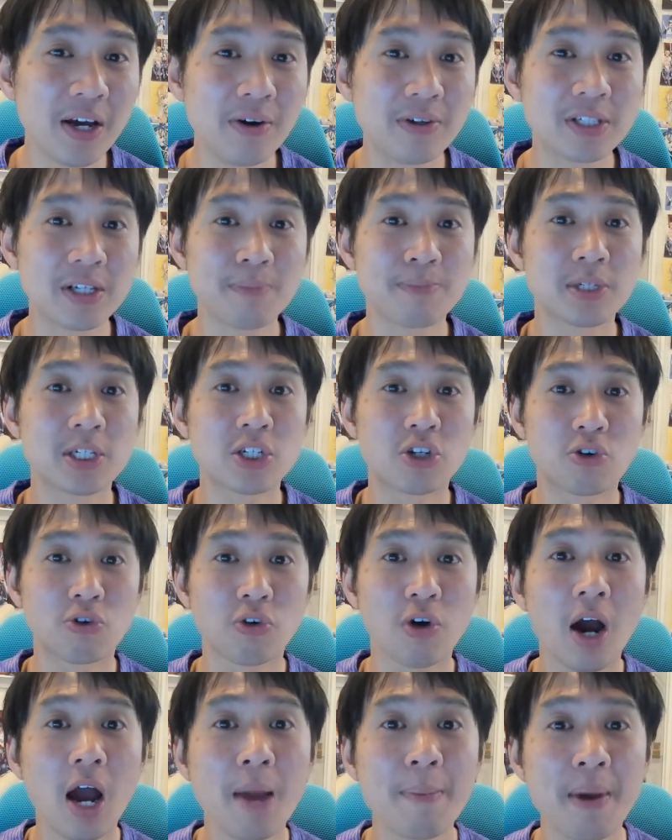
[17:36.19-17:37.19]

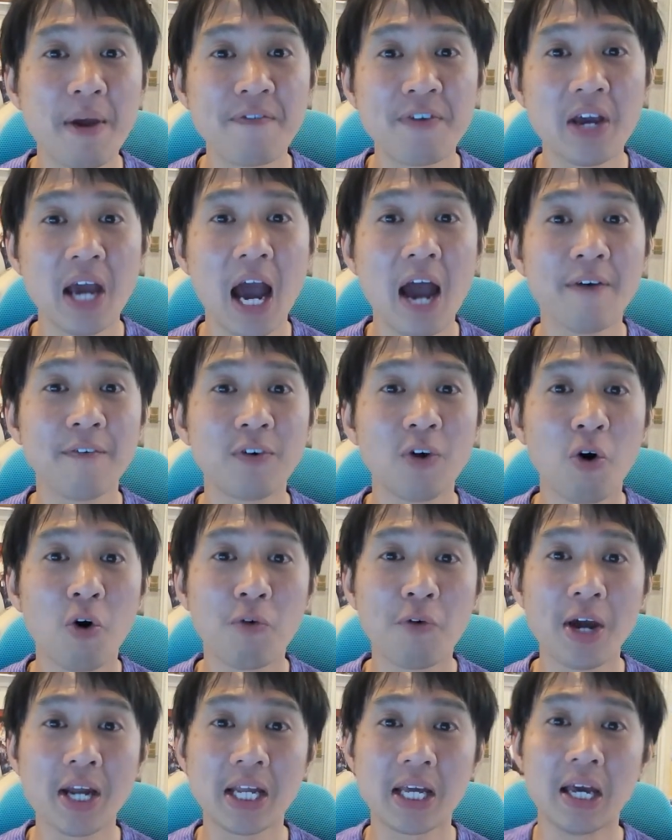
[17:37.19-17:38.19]
Subscribe if you haven't
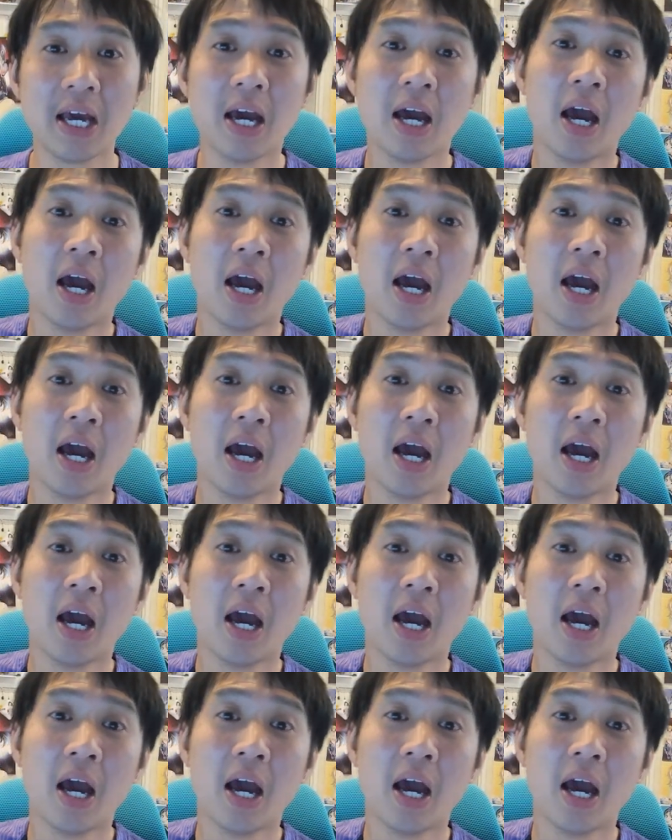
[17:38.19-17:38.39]
already.